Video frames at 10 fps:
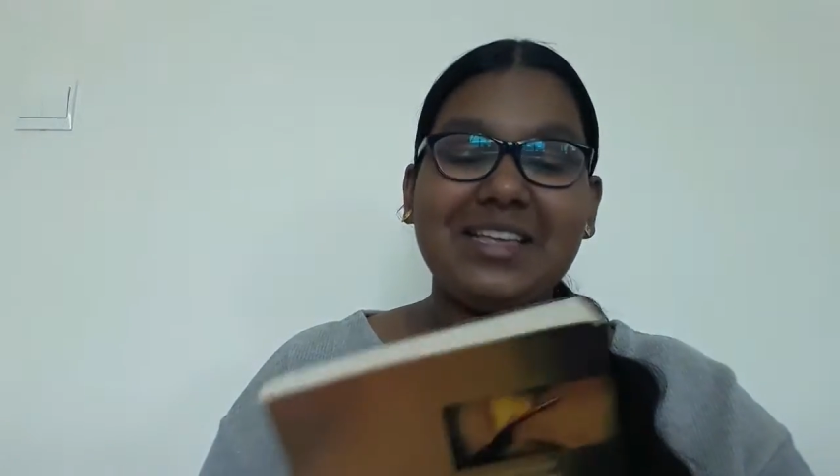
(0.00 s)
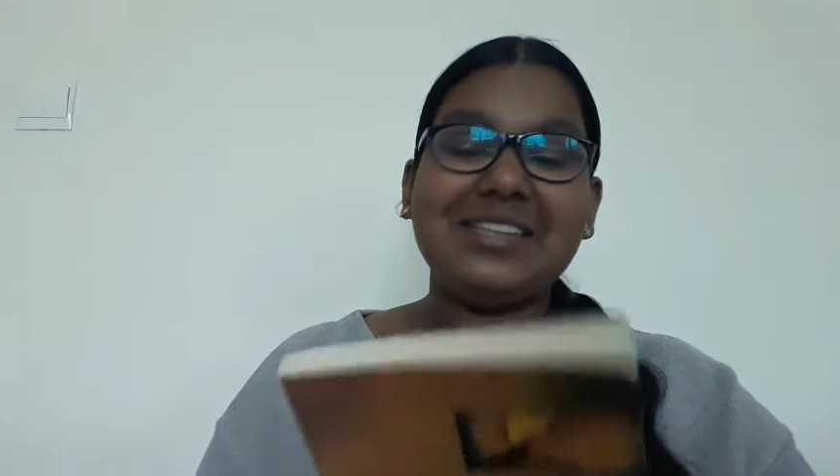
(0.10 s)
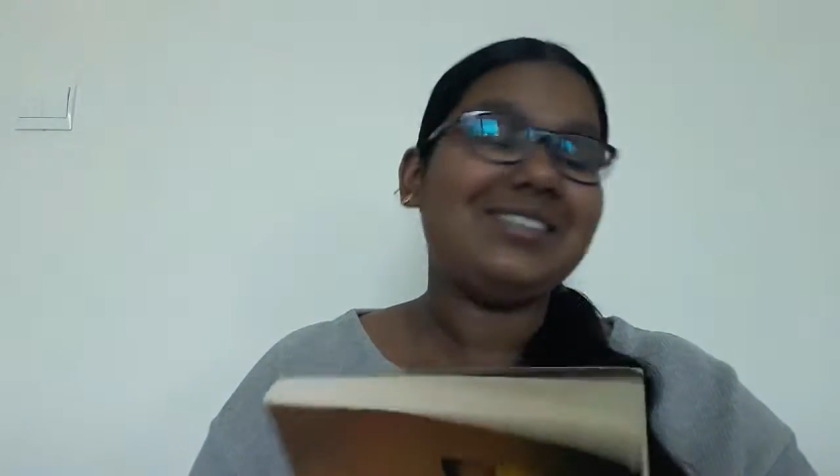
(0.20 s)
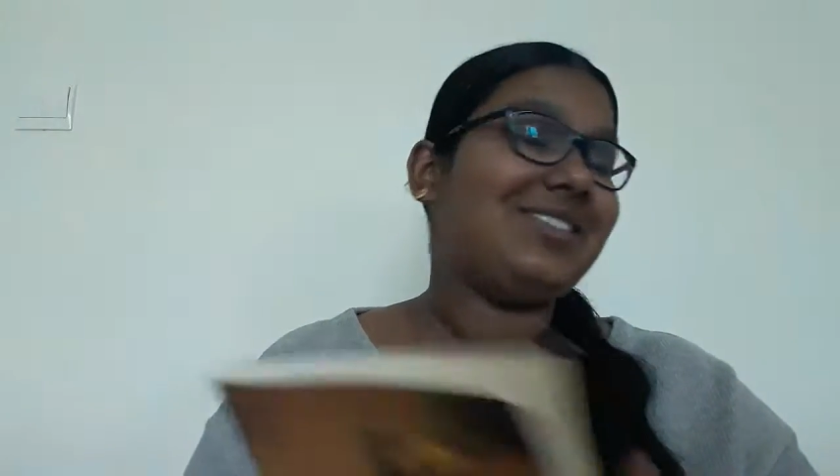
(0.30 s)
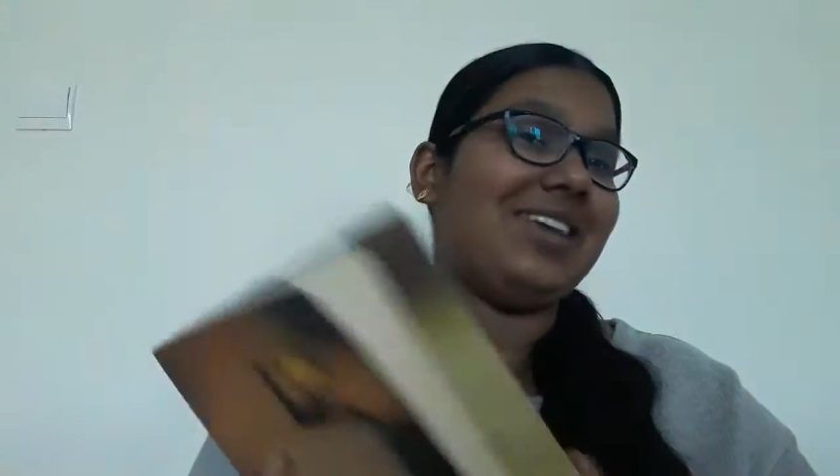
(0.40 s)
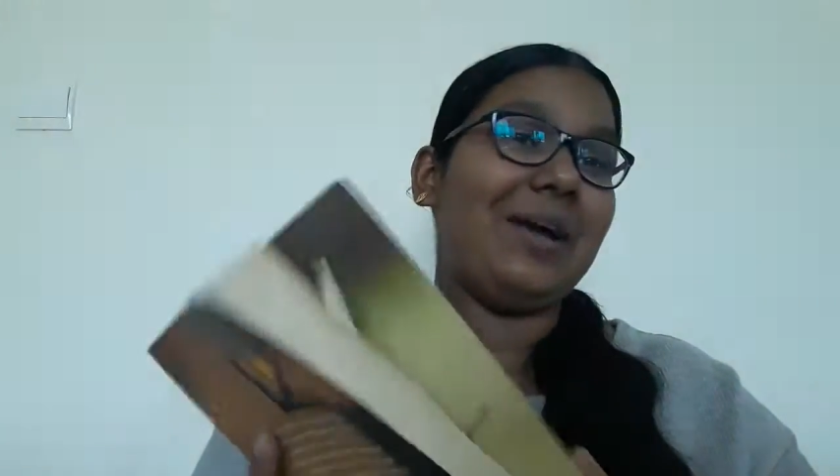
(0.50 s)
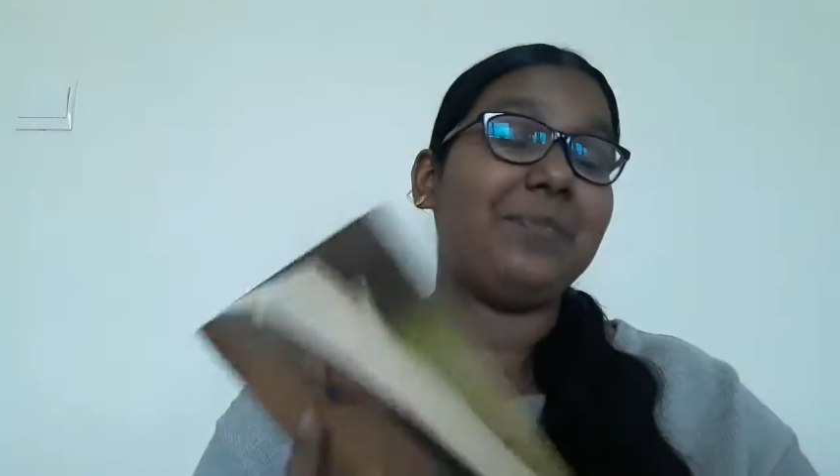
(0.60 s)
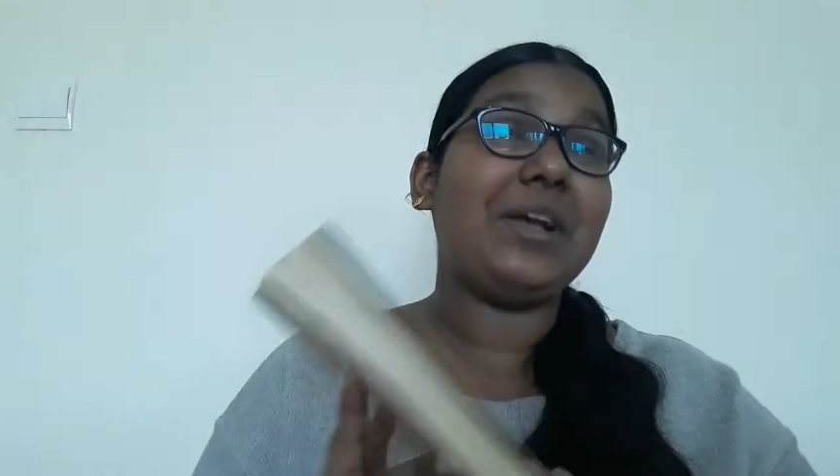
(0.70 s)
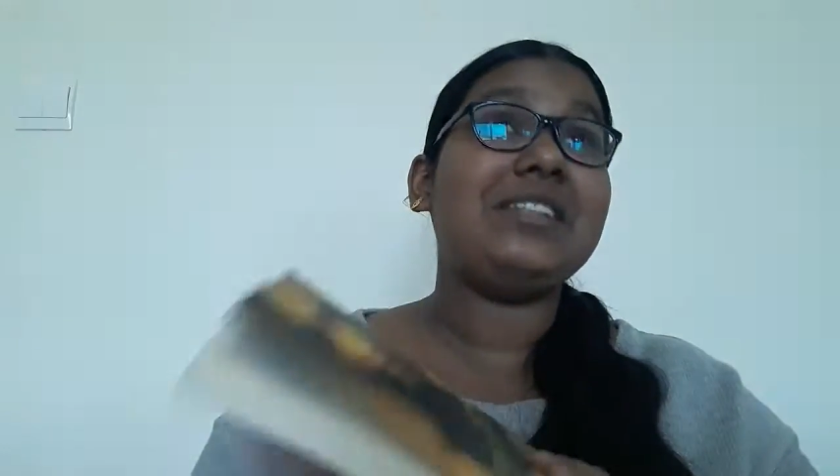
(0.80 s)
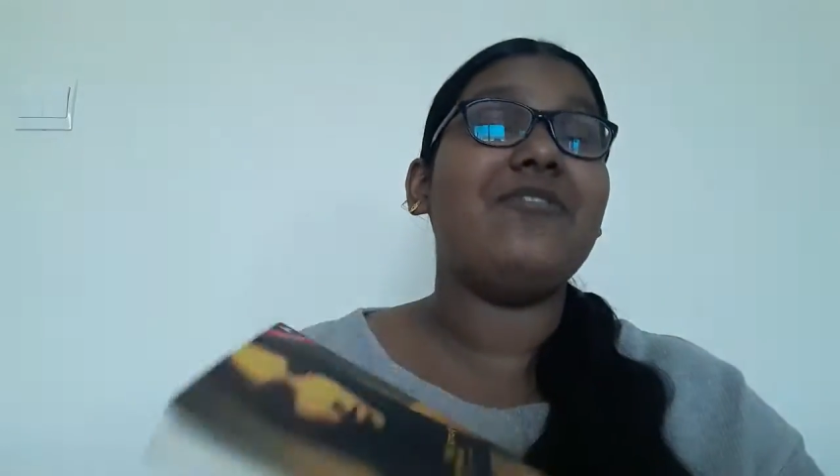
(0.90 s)
So
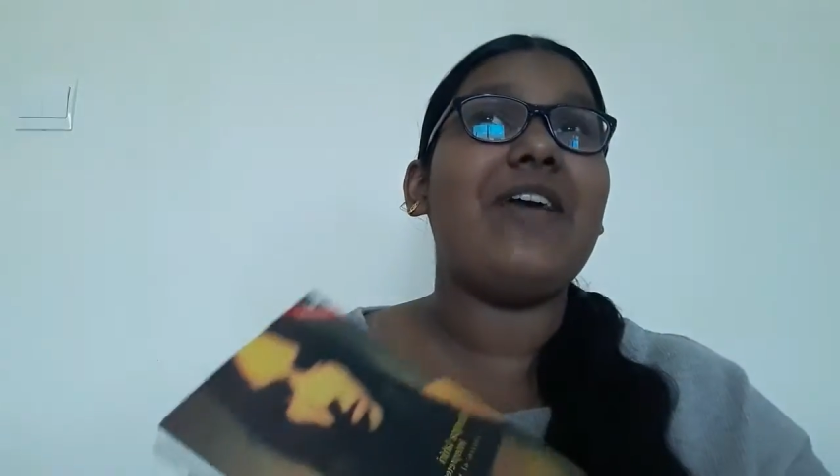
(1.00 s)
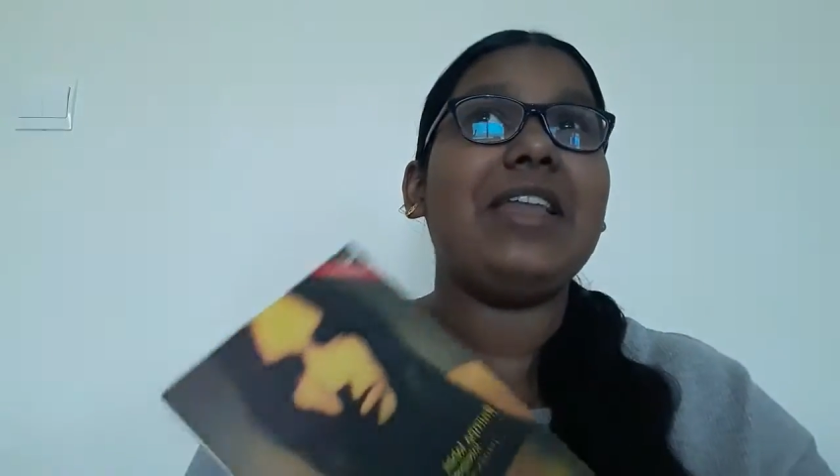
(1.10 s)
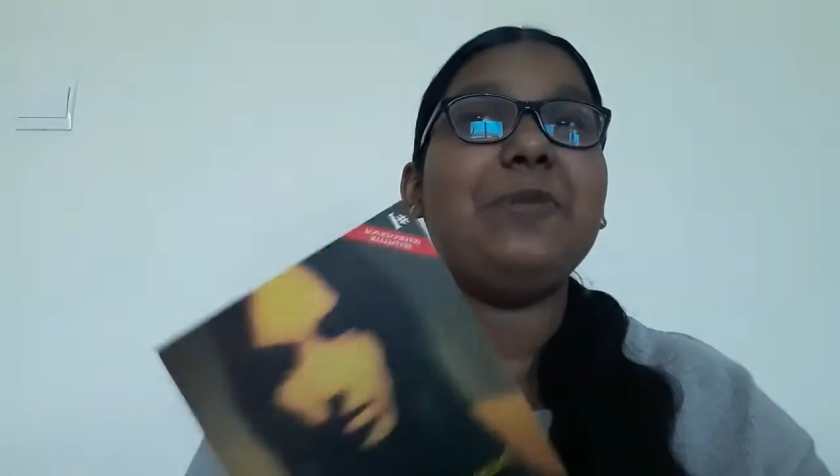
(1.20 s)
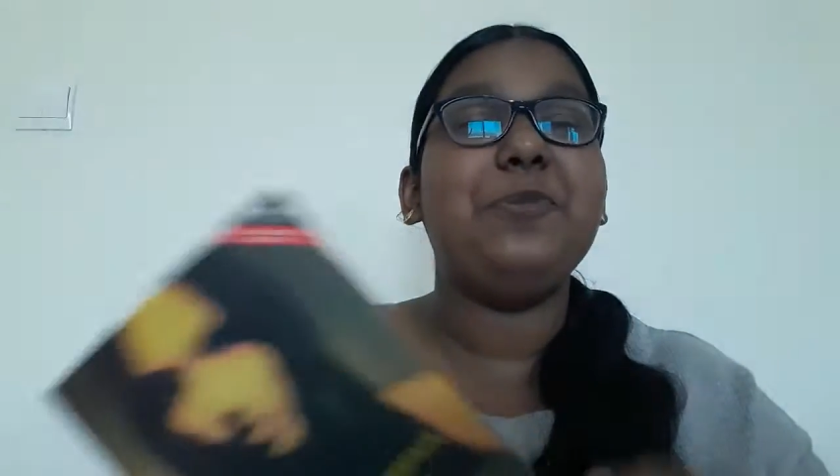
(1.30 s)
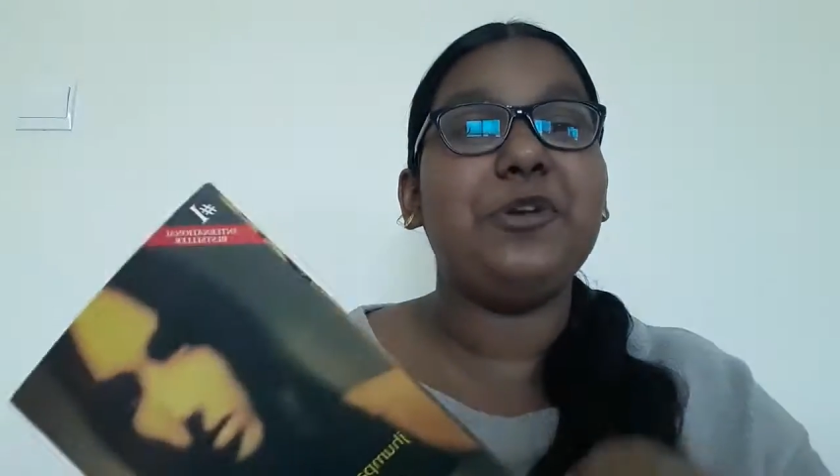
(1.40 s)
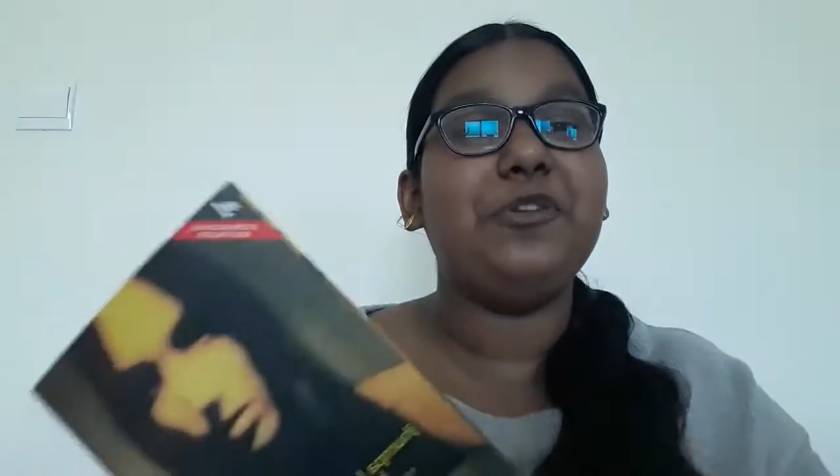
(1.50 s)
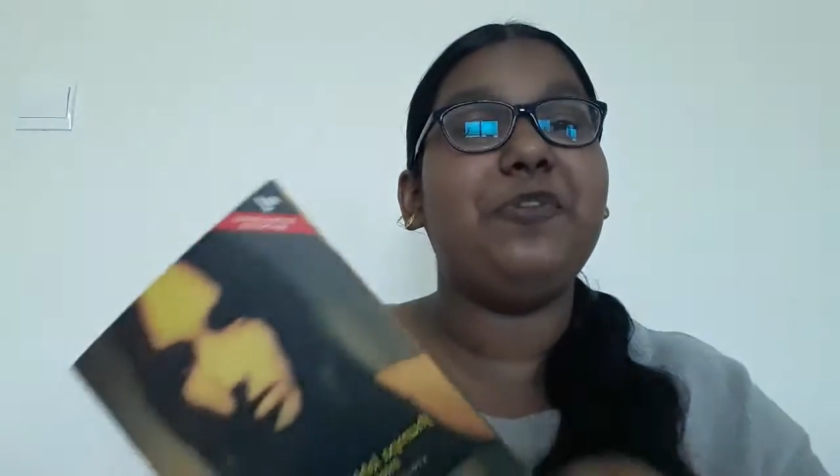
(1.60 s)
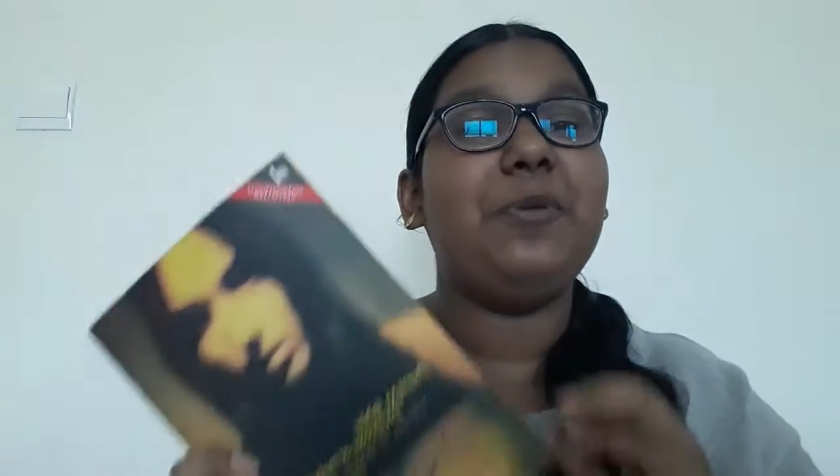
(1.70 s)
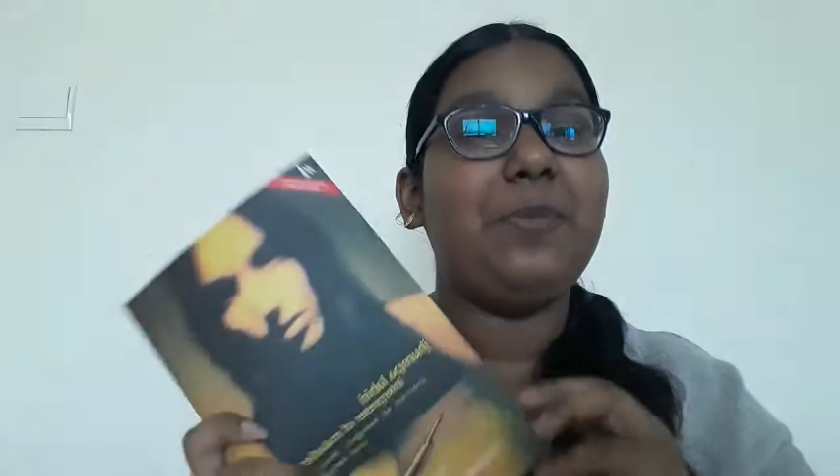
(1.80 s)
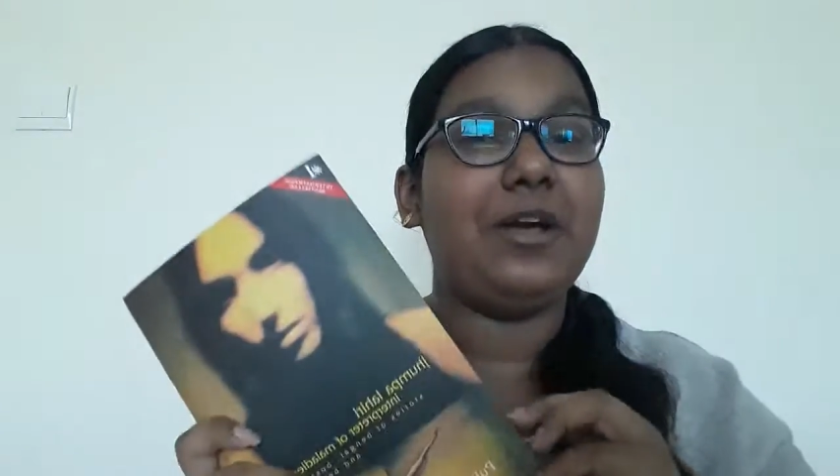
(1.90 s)
yeah, it's a very
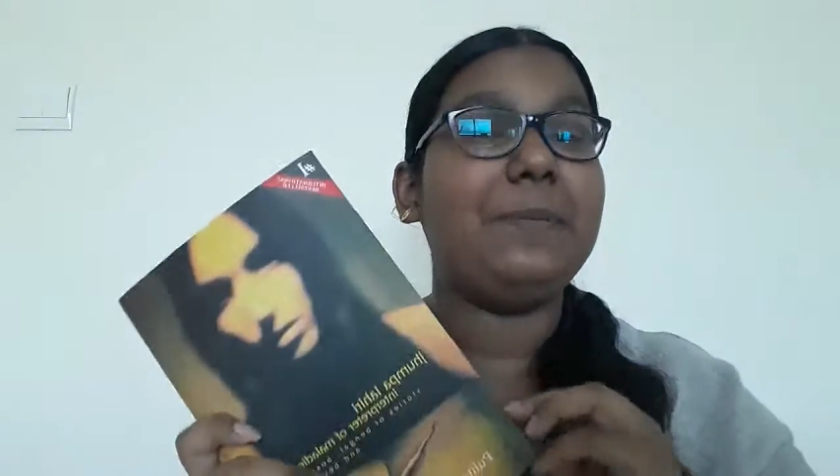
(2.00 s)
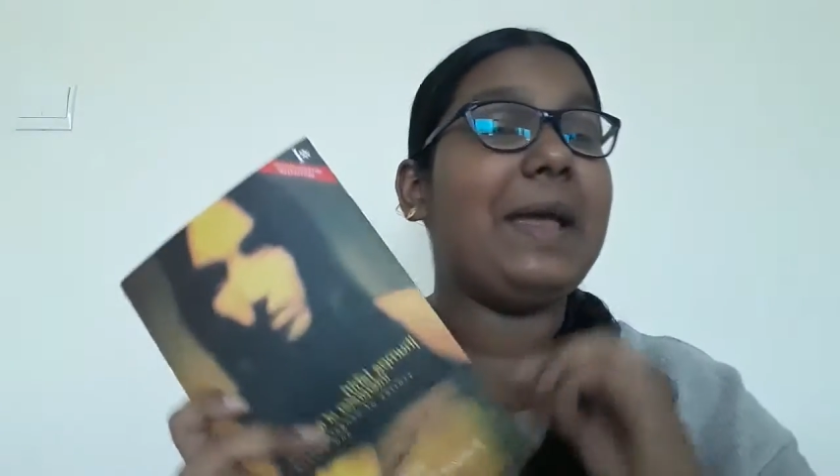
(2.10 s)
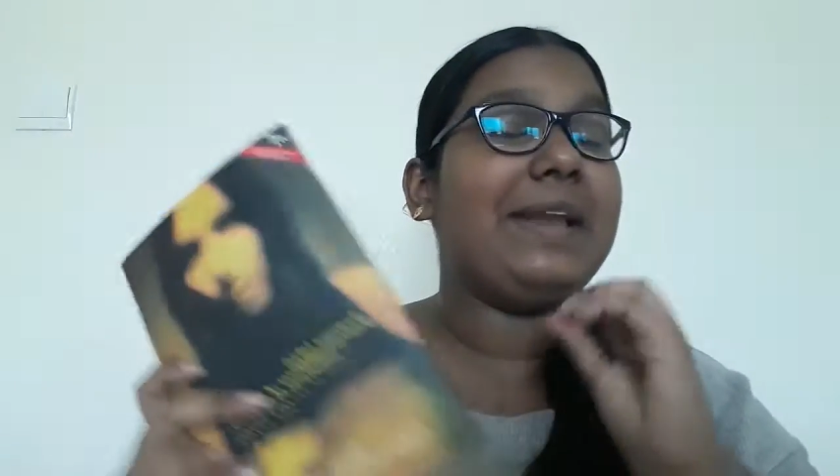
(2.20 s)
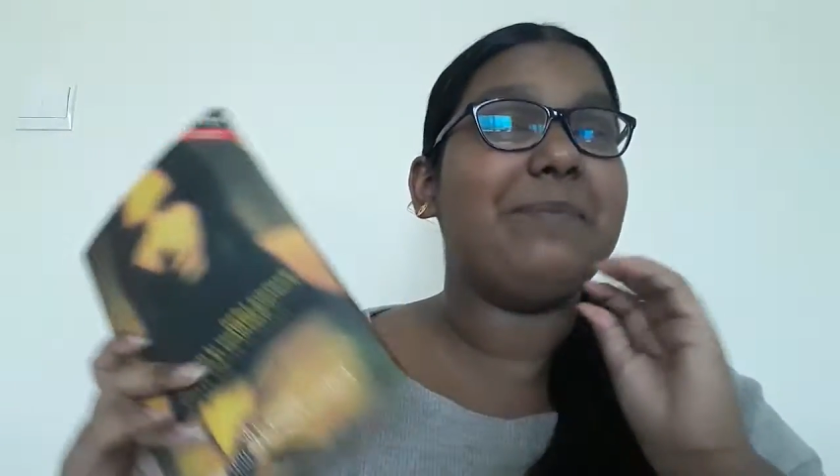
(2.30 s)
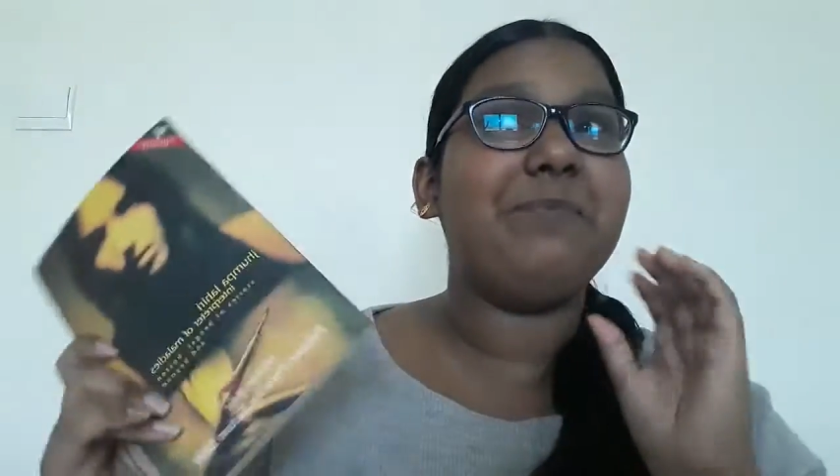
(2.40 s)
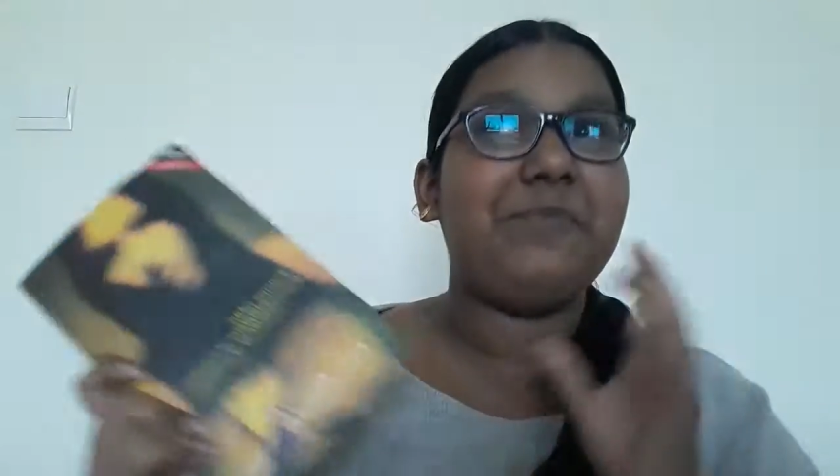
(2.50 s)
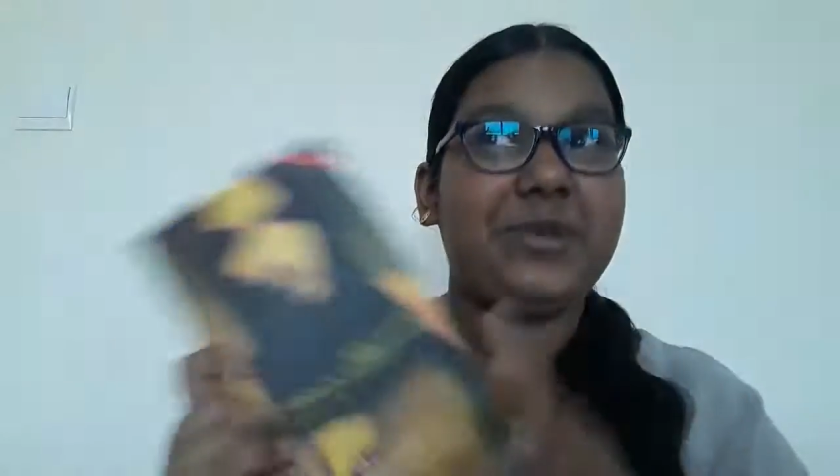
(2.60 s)
beautiful blurb and I'm